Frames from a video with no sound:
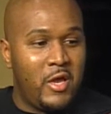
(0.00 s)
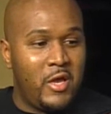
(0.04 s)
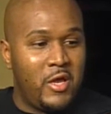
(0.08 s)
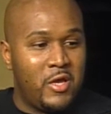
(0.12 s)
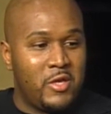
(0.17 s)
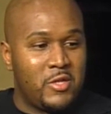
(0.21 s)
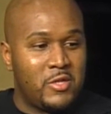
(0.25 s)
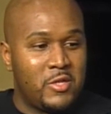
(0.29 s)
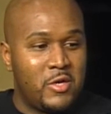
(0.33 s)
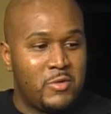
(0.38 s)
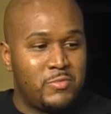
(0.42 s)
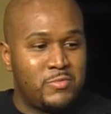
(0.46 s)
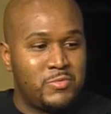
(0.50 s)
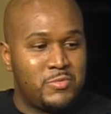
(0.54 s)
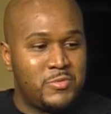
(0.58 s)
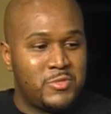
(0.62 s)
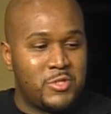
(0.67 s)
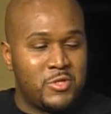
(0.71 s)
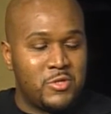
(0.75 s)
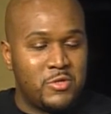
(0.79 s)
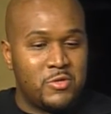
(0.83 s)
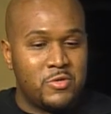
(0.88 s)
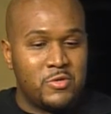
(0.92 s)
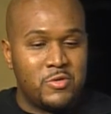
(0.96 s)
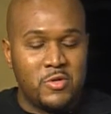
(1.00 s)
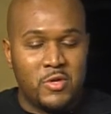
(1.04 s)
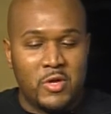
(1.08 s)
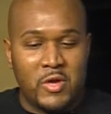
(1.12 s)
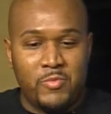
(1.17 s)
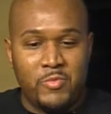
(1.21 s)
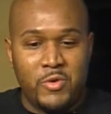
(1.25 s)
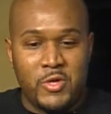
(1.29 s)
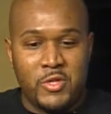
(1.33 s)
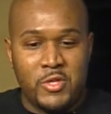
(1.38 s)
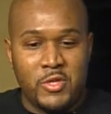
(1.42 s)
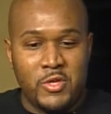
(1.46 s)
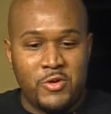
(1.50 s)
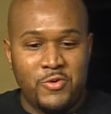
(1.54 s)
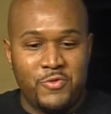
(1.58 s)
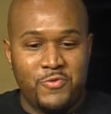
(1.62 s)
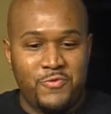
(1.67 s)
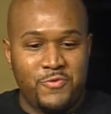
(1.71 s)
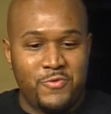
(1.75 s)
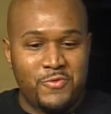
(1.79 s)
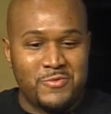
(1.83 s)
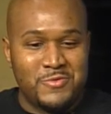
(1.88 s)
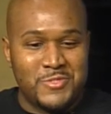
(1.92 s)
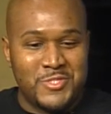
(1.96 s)
And so I've been here
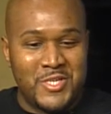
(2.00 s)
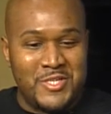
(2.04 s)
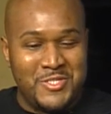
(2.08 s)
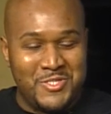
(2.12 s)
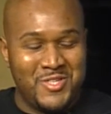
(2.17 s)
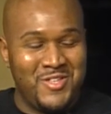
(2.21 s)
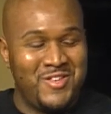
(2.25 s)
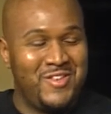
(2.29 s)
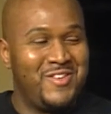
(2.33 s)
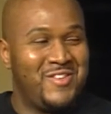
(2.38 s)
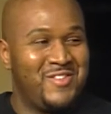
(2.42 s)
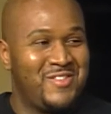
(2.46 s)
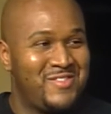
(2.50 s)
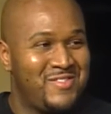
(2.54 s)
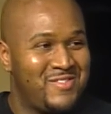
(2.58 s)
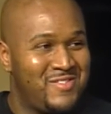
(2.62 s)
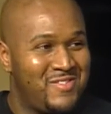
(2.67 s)
since then.